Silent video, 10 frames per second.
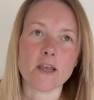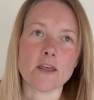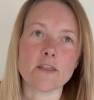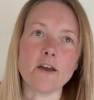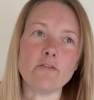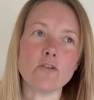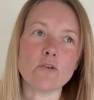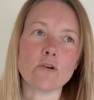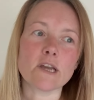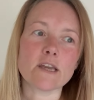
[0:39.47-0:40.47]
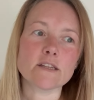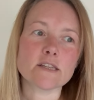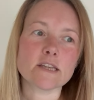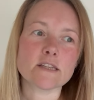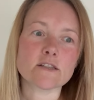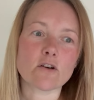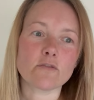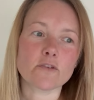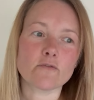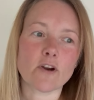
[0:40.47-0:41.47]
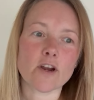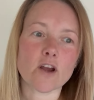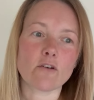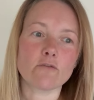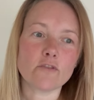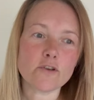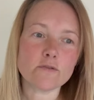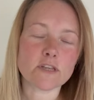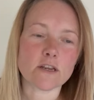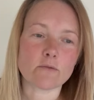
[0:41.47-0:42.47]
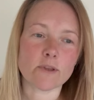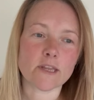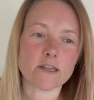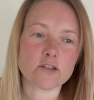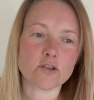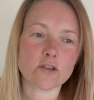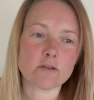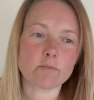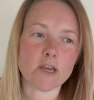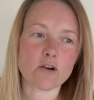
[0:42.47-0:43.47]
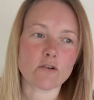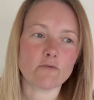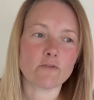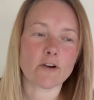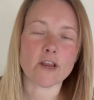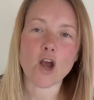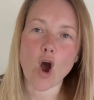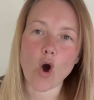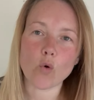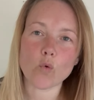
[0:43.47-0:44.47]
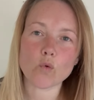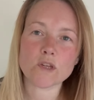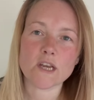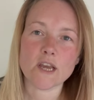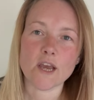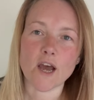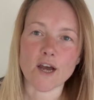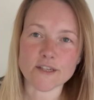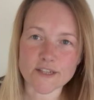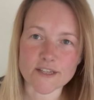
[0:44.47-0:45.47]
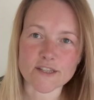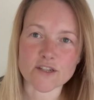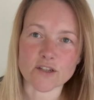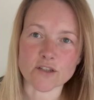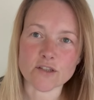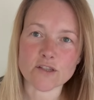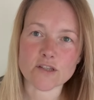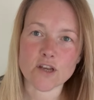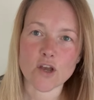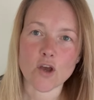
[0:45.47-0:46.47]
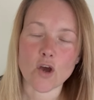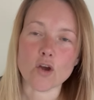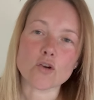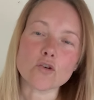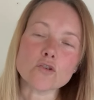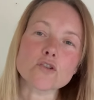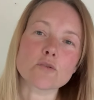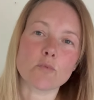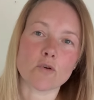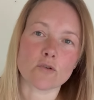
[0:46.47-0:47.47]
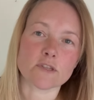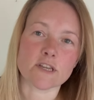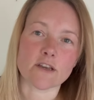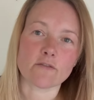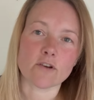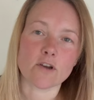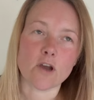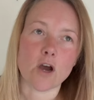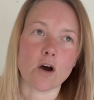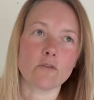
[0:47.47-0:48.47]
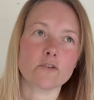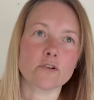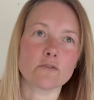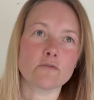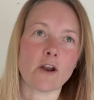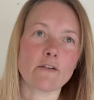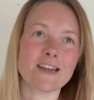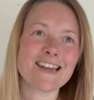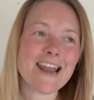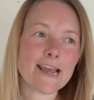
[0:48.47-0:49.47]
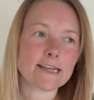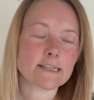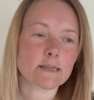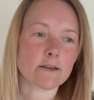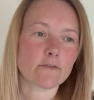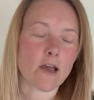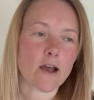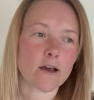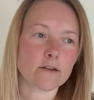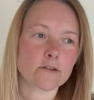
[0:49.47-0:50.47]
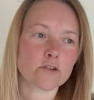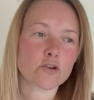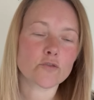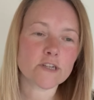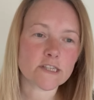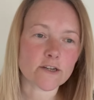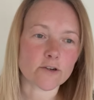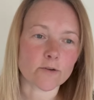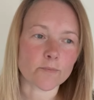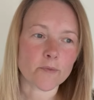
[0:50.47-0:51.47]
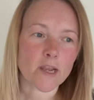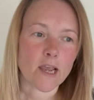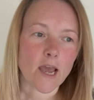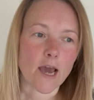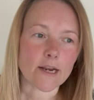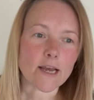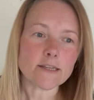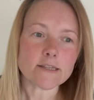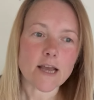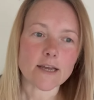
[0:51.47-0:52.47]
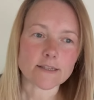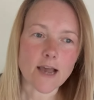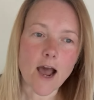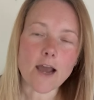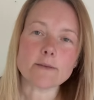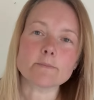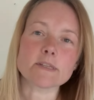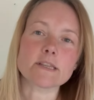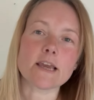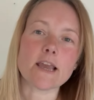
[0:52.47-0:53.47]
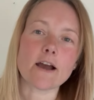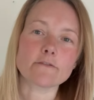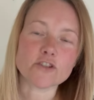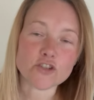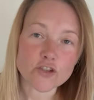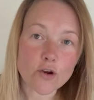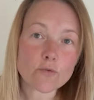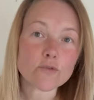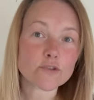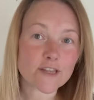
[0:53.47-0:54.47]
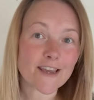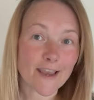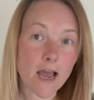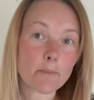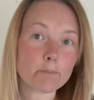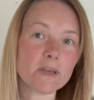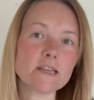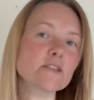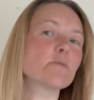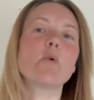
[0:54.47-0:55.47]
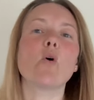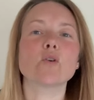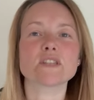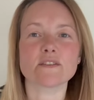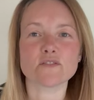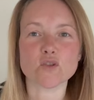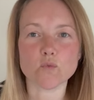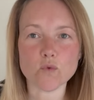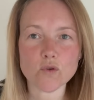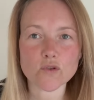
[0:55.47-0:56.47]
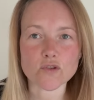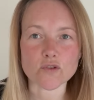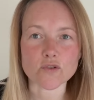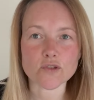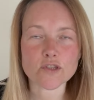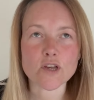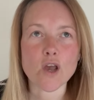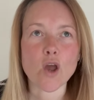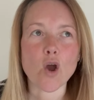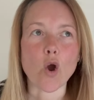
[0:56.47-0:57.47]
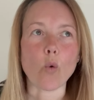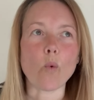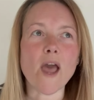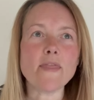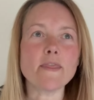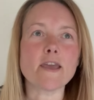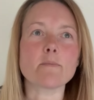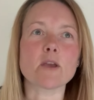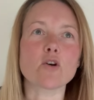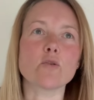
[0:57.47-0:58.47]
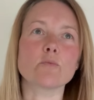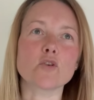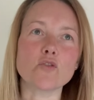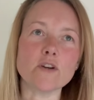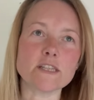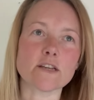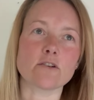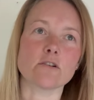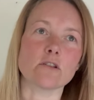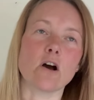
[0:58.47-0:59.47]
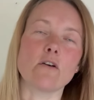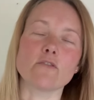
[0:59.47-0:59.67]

Therefore, it is often very confusing when they suddenly become very cold and distant and unsupportive, often very negative and critical. And as at times they have shown us they can be supportive towards us, when they become critical of